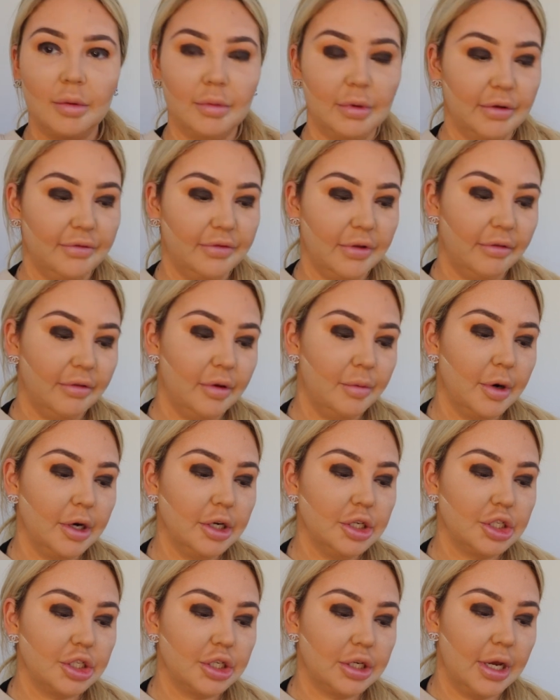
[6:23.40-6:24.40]
in with a fluffy
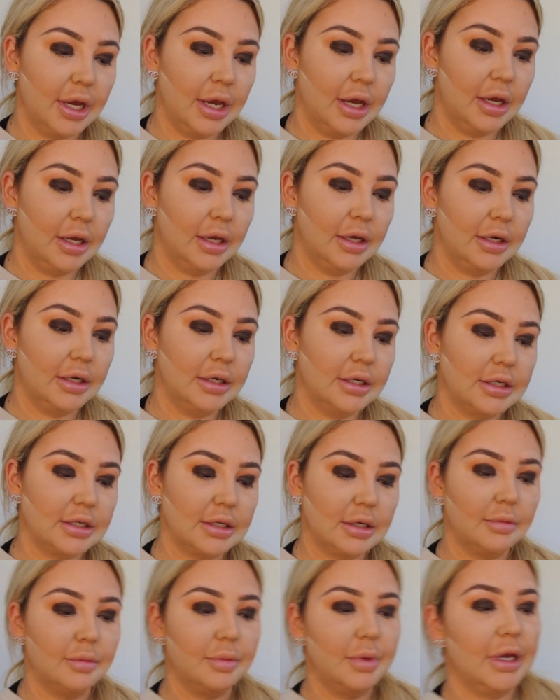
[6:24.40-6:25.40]
brush and
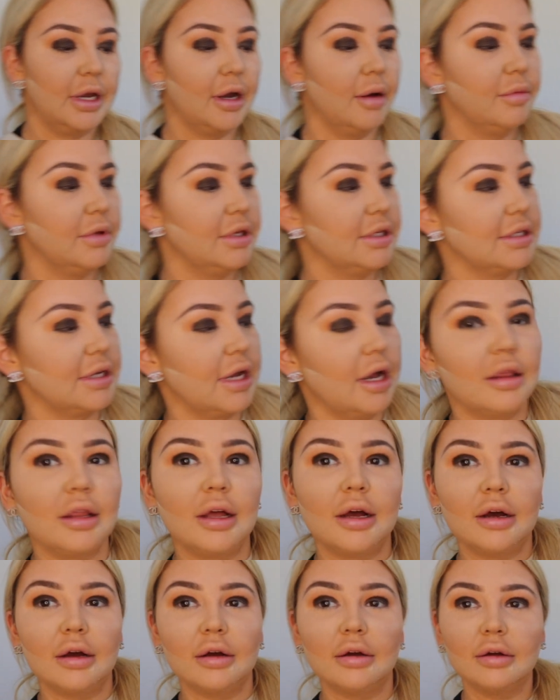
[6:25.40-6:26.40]
pick up this
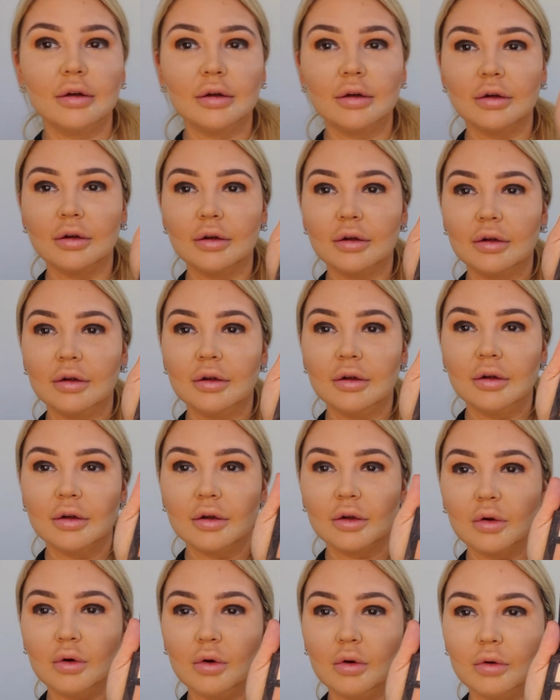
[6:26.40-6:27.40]
colour
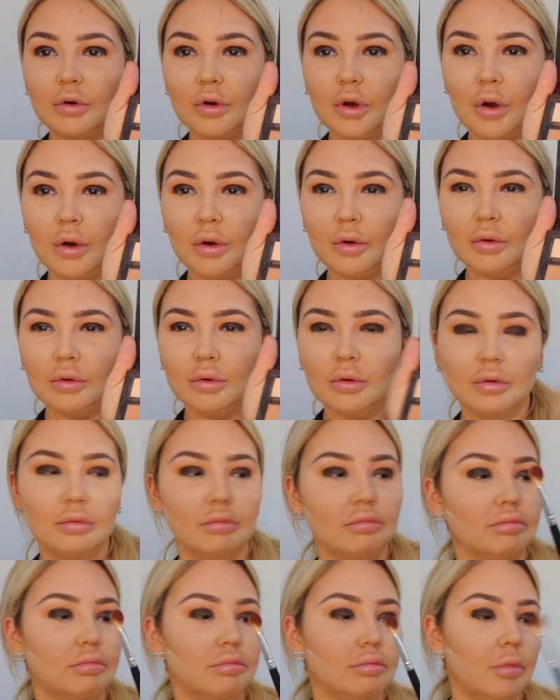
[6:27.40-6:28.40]
called
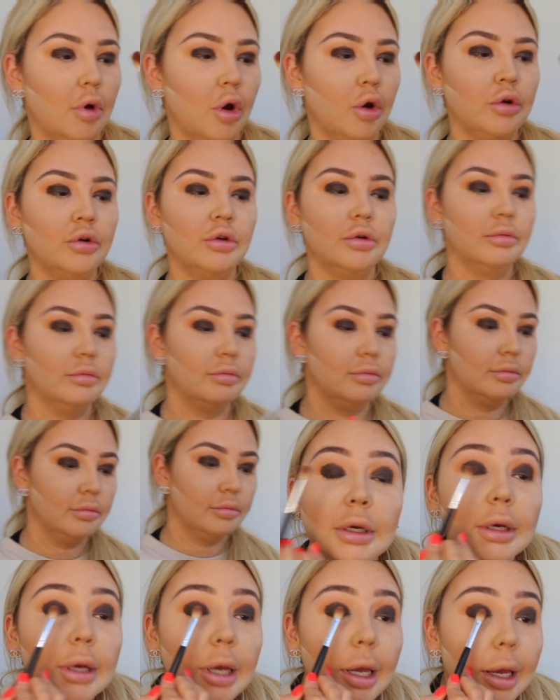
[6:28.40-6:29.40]
Ode.
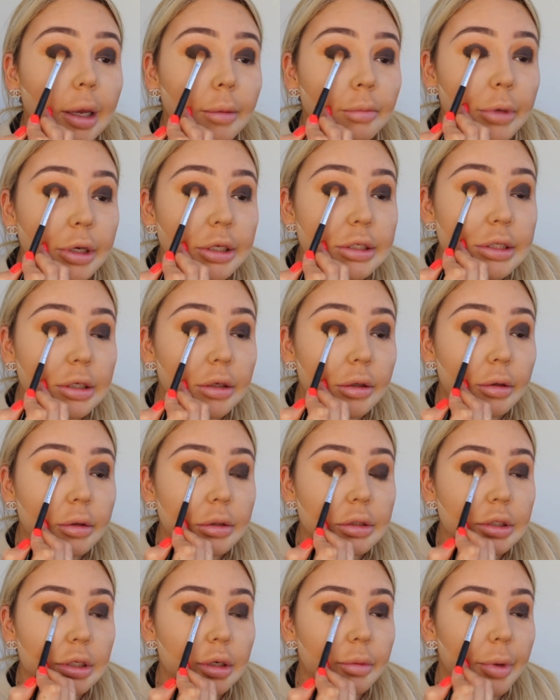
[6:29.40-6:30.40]
And basically I'm
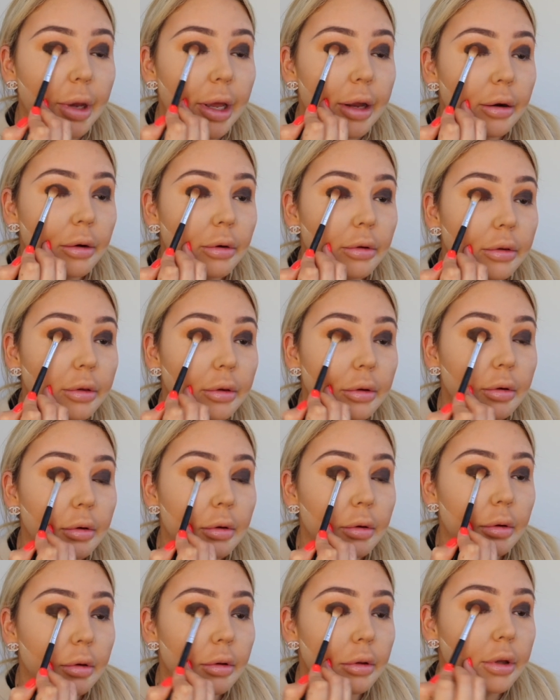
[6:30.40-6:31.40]
just going to pat it on
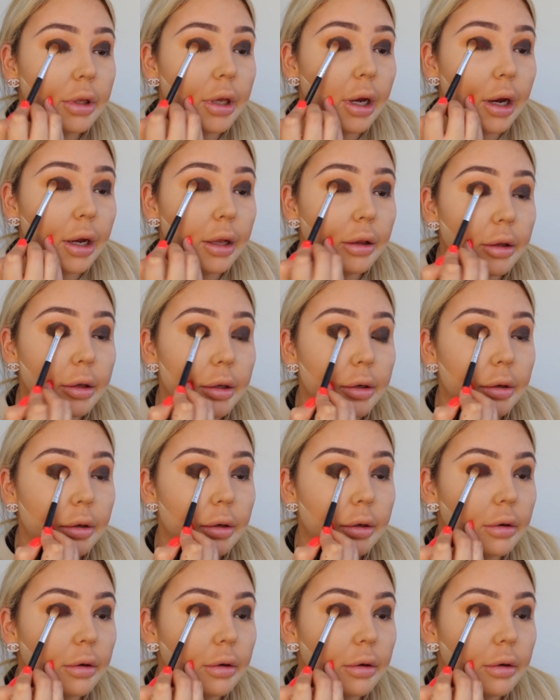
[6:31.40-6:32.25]
the eyelid.